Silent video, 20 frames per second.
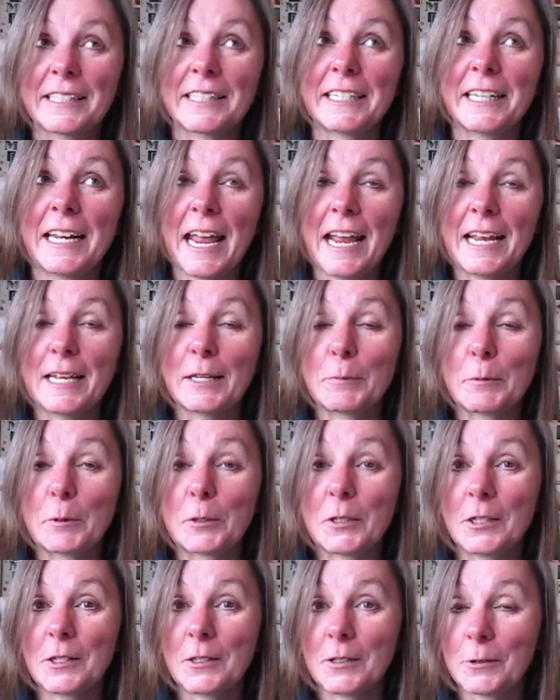Today is
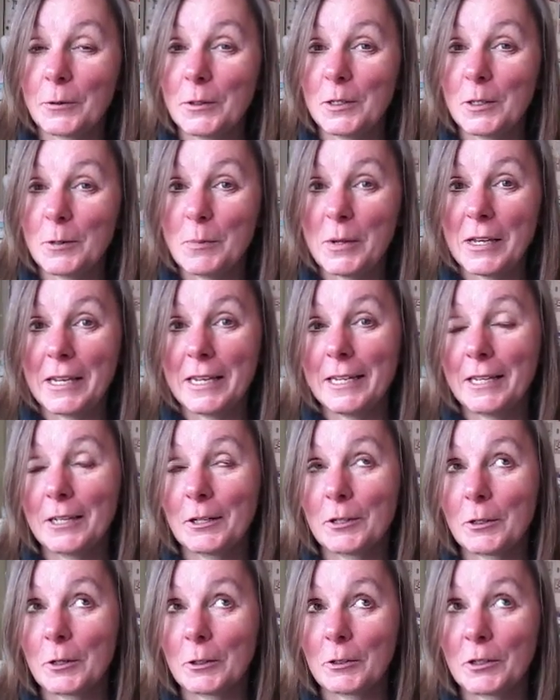mostly just going to be
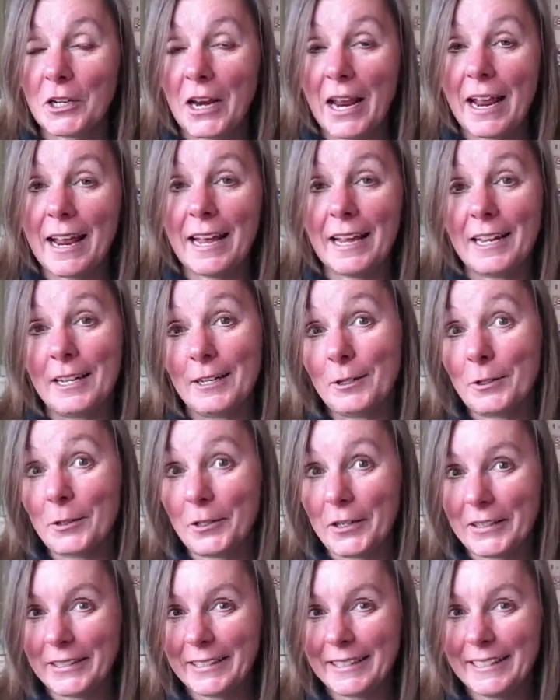crochet and
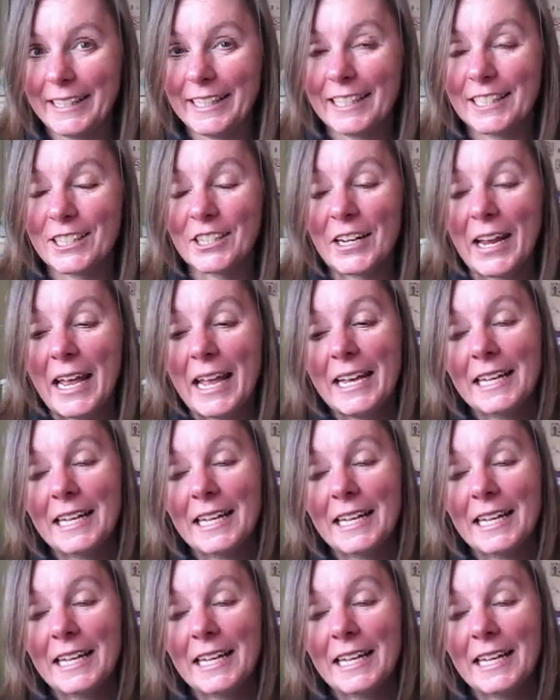cross stitch.